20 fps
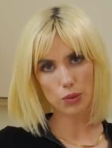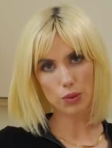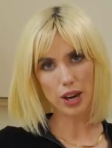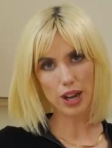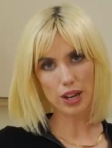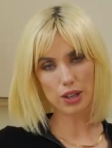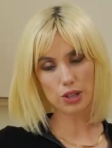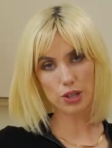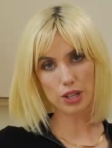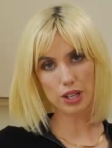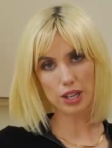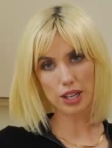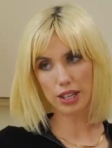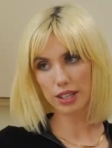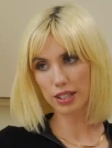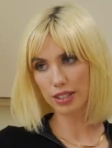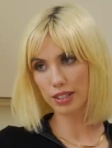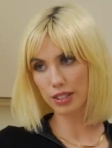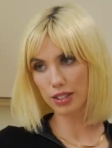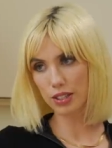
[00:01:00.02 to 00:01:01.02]
we're
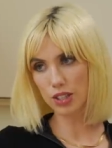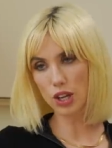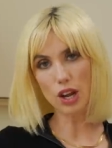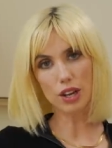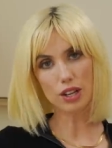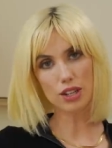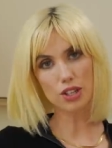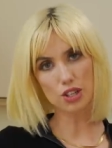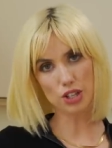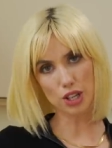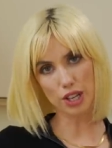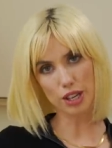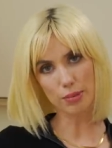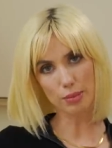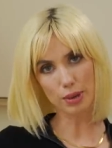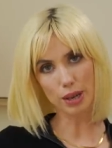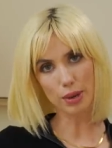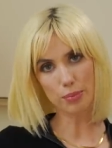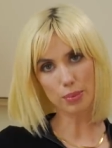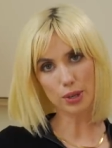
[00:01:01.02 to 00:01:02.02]
actually talking shit
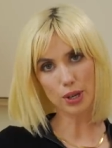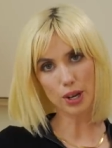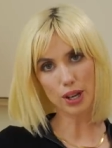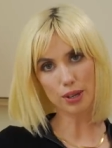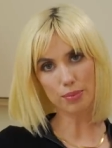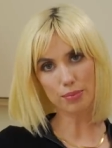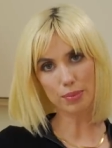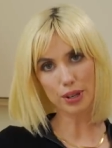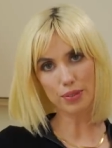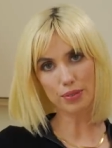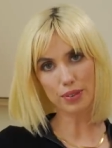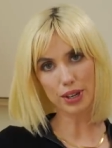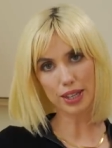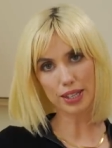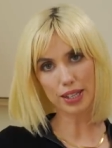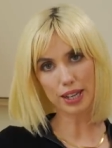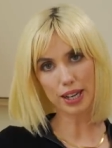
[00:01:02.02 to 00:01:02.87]
about Beyond Meat right